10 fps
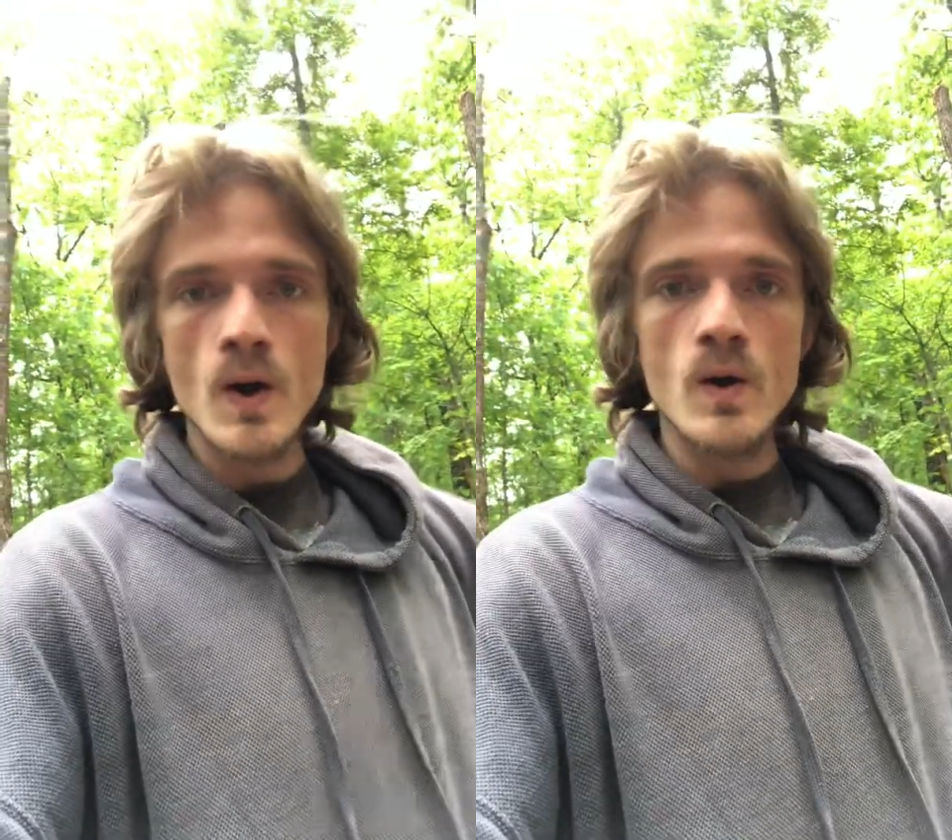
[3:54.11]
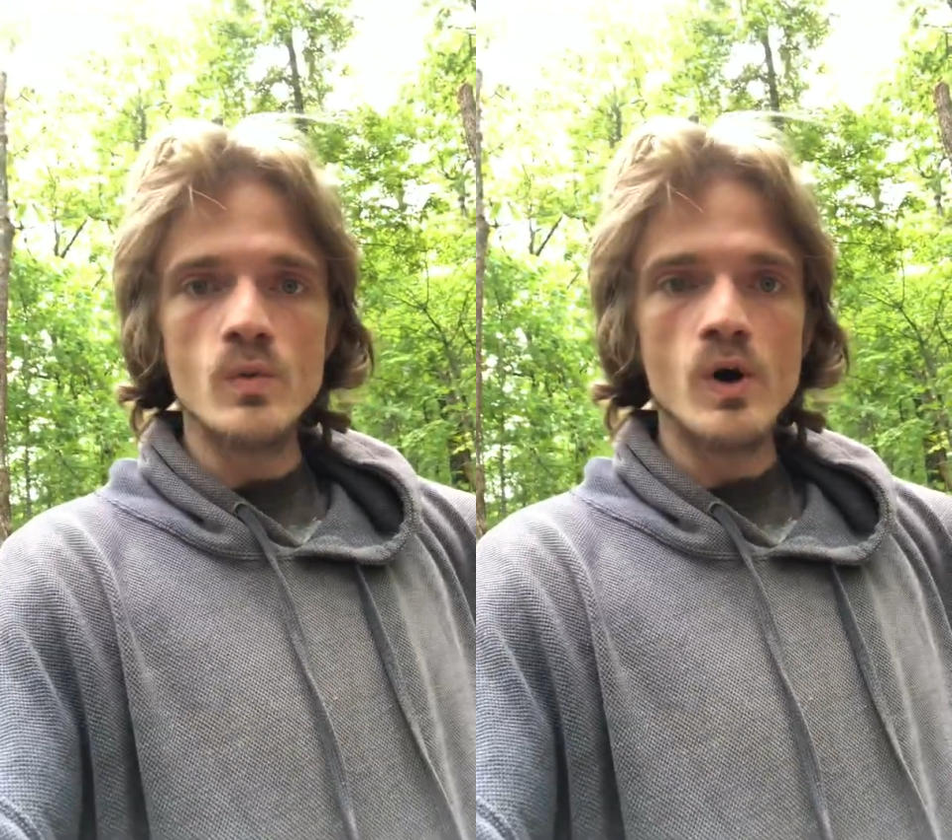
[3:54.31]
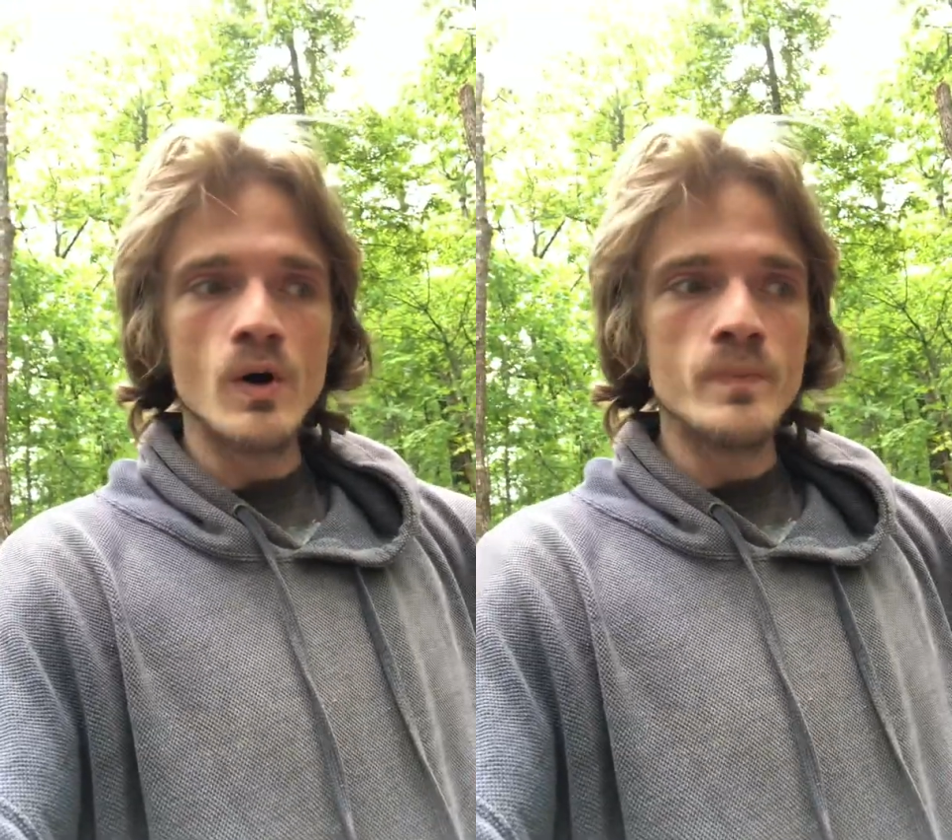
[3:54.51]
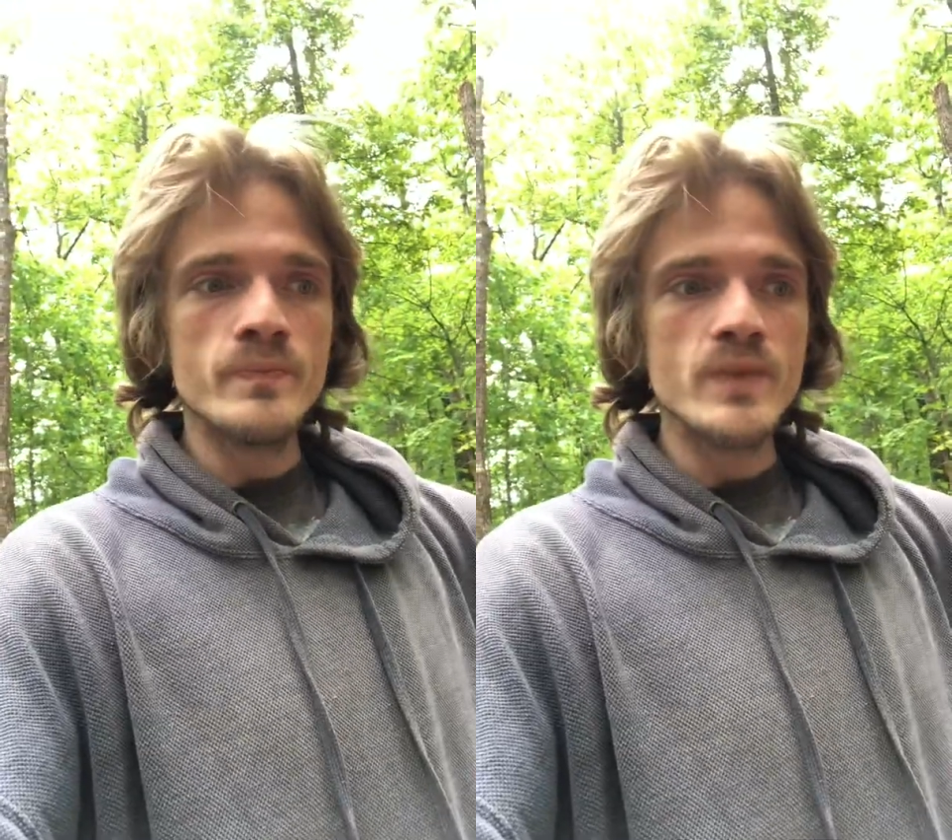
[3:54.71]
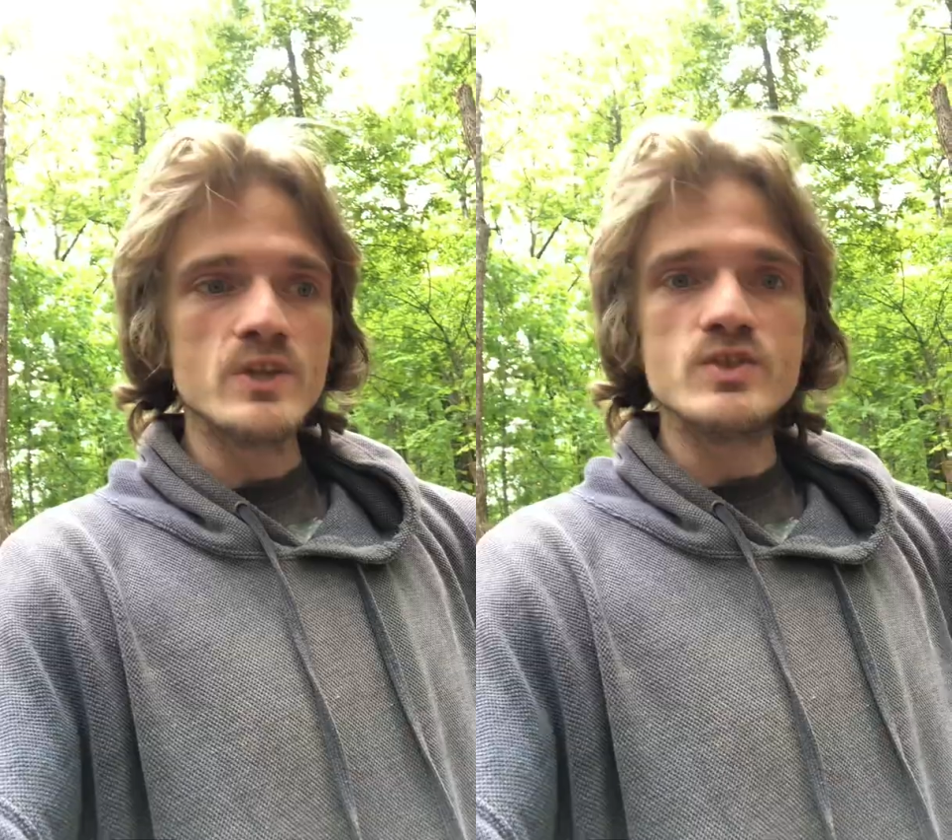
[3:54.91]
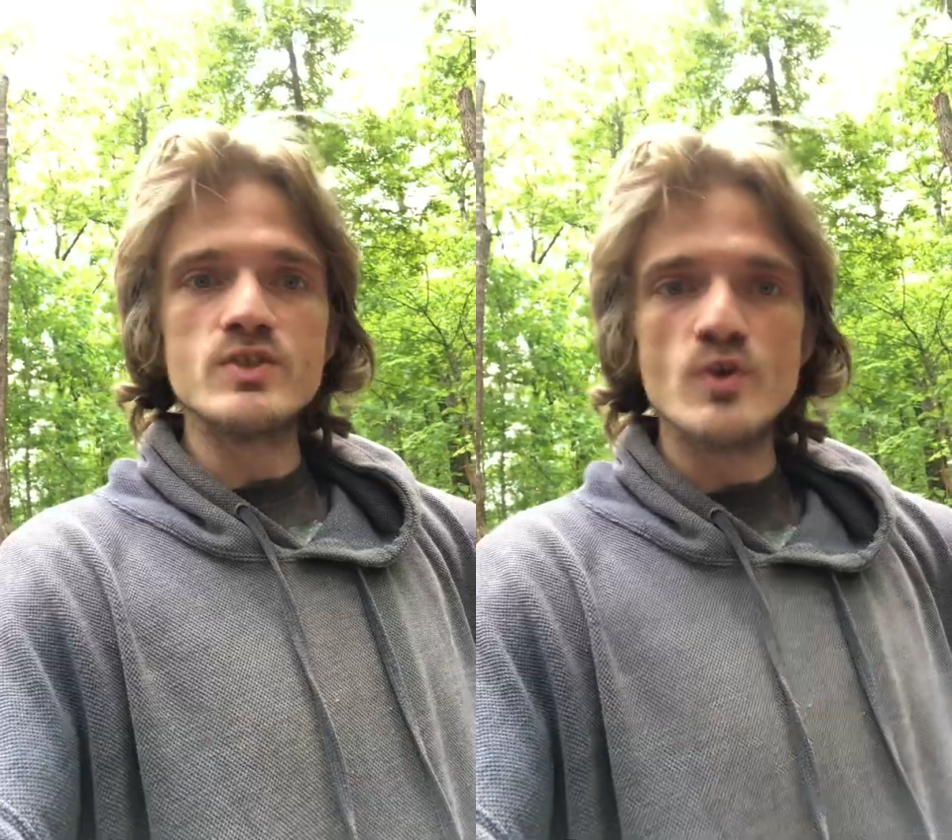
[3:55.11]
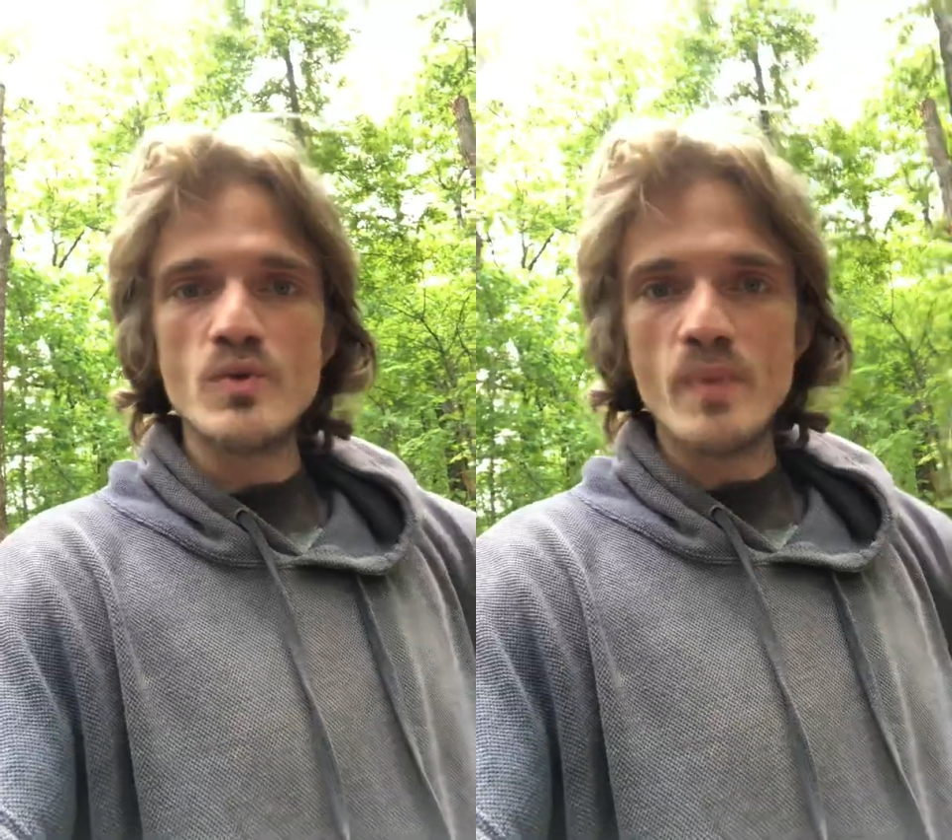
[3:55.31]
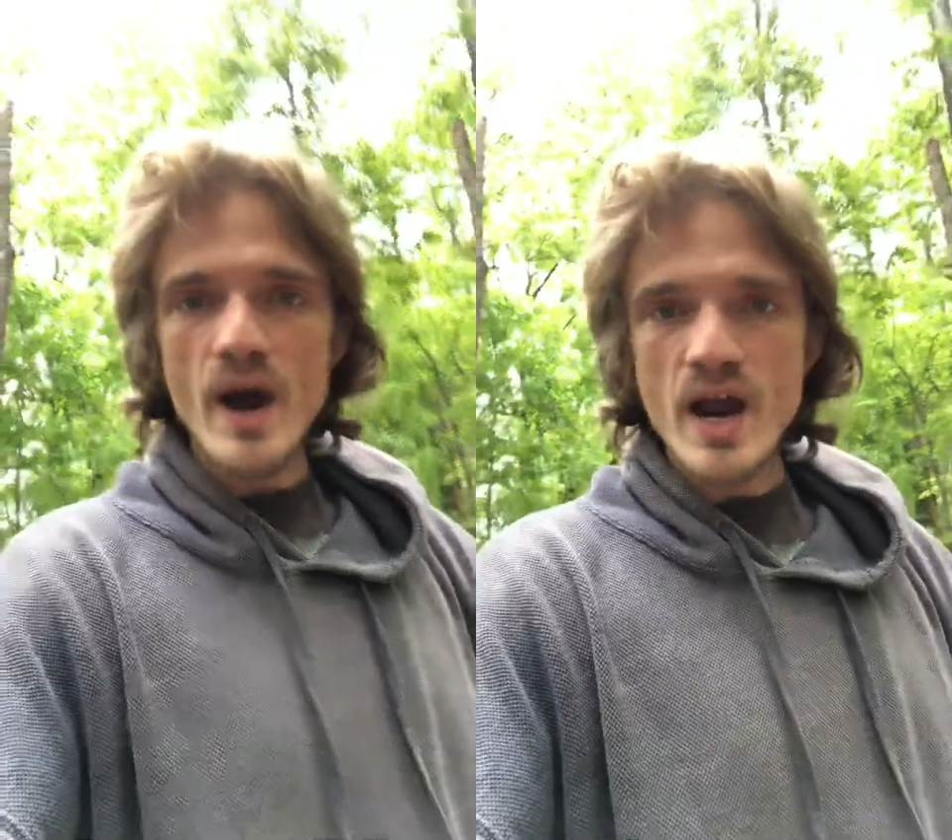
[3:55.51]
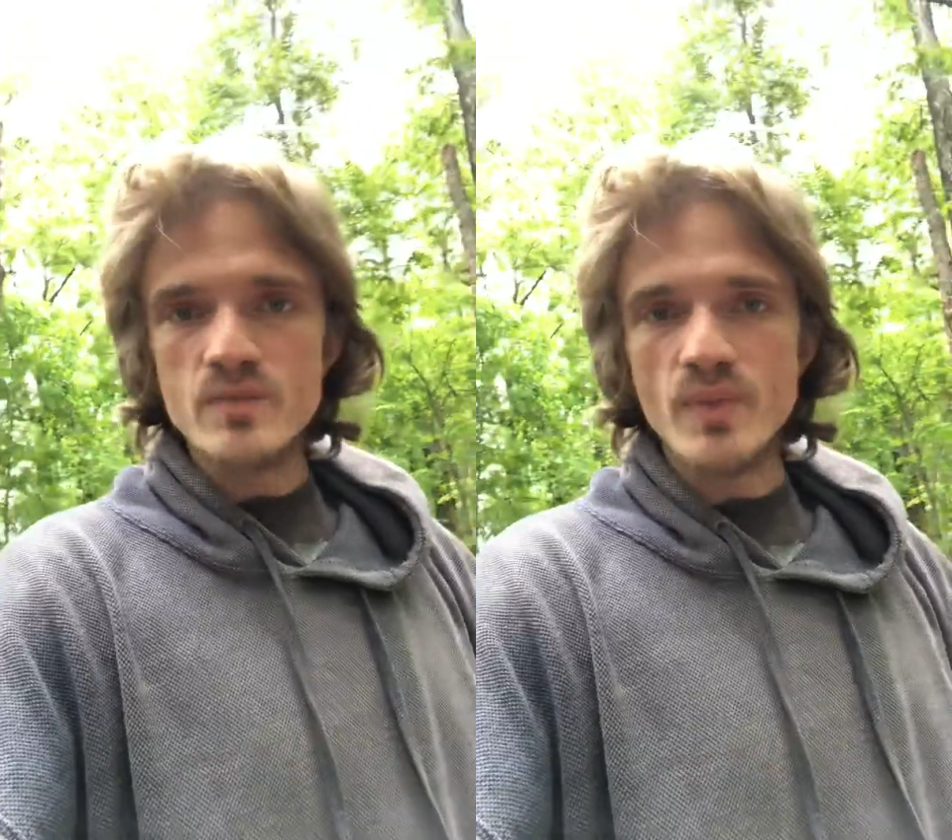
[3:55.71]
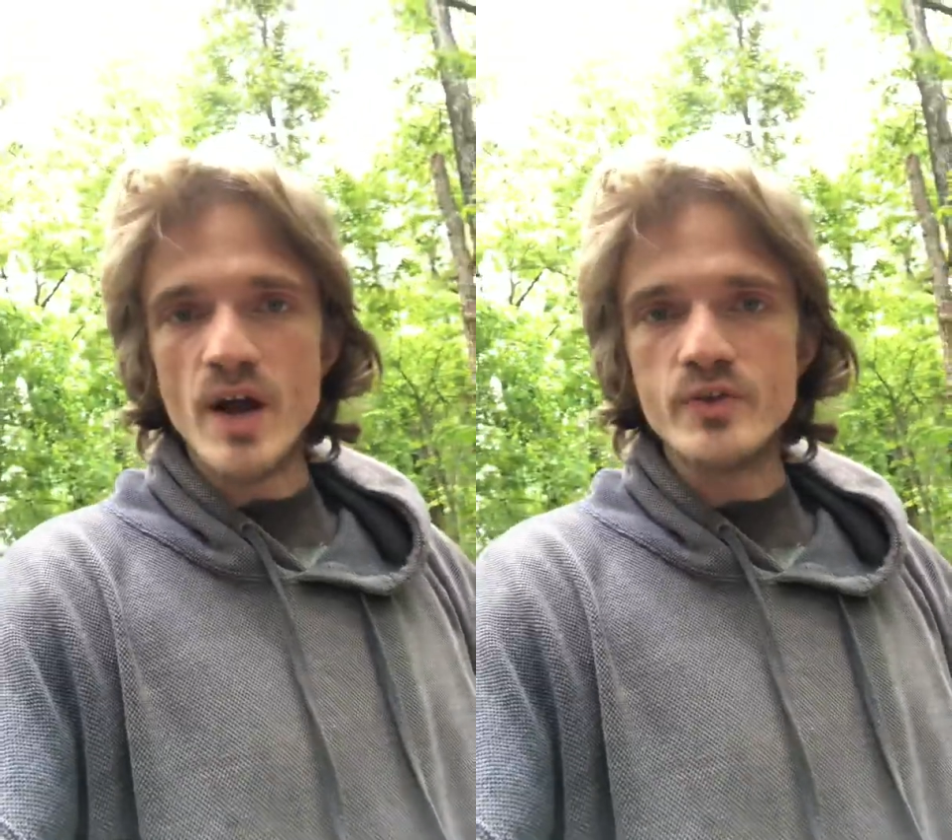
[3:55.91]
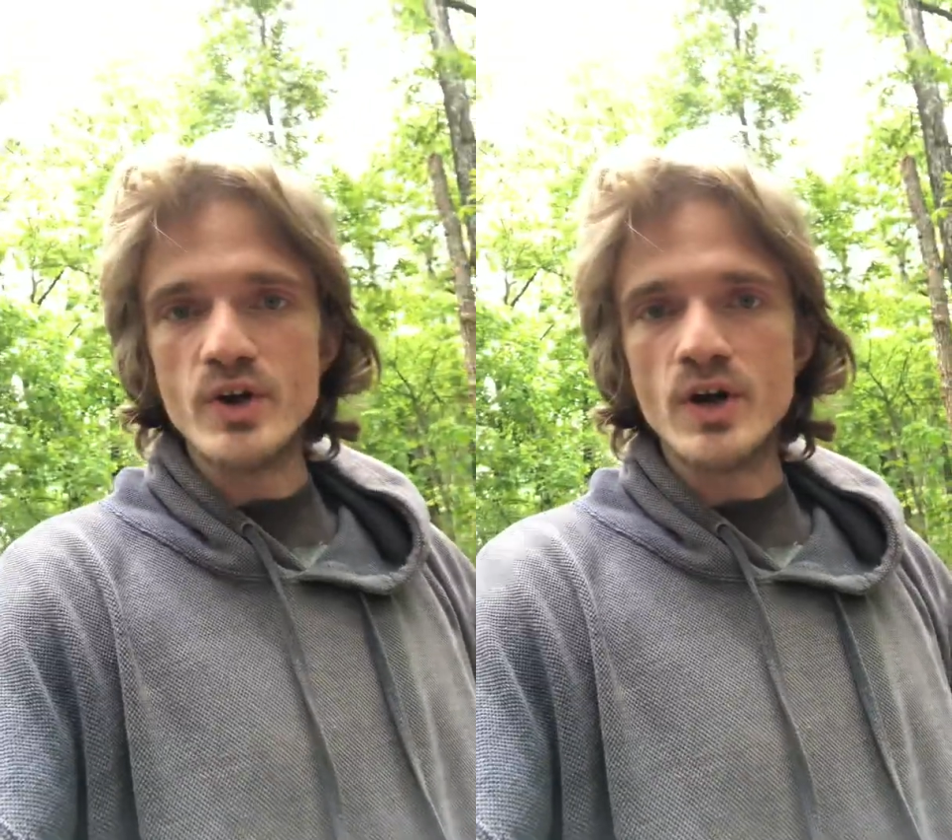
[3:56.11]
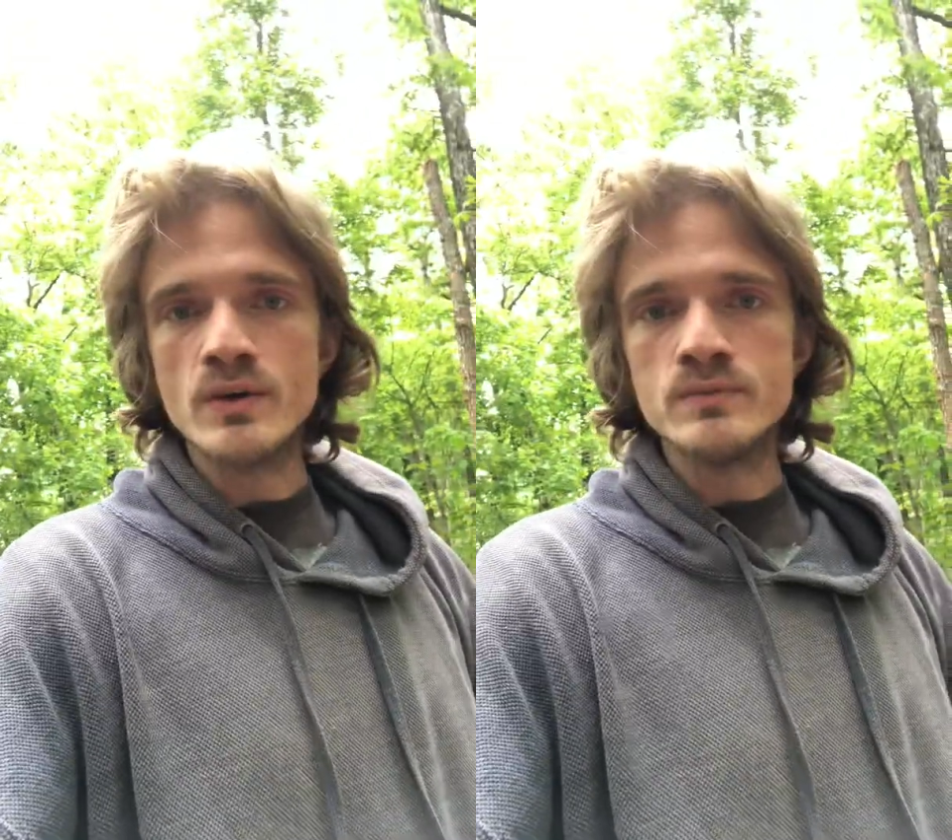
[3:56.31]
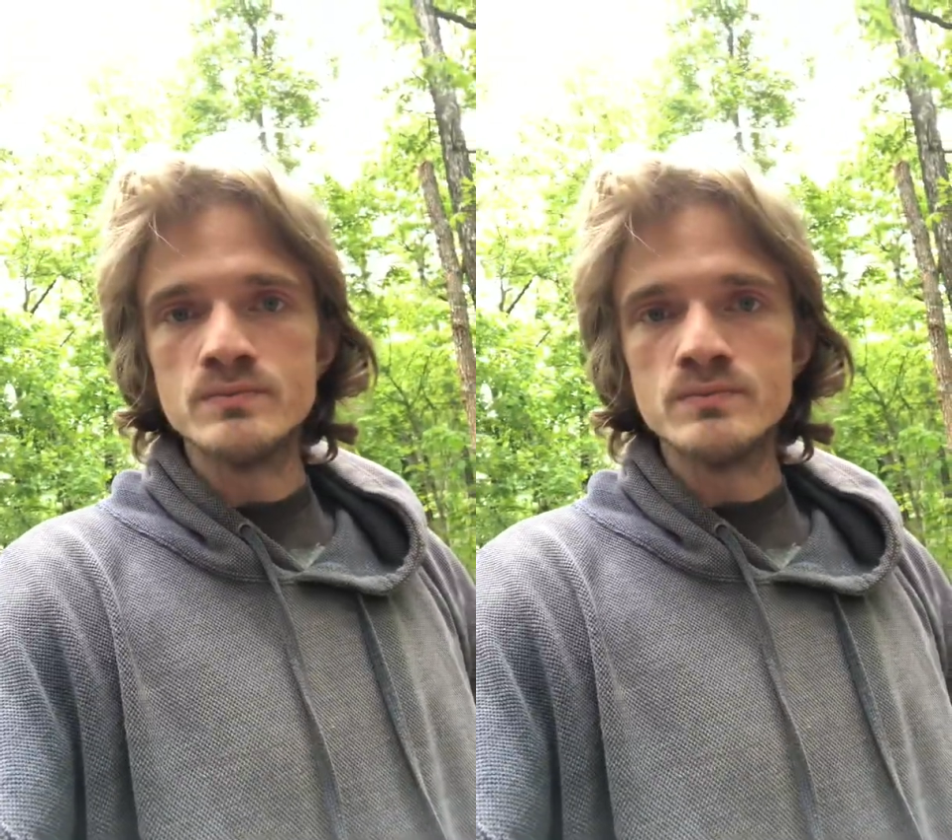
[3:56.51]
will still abide by their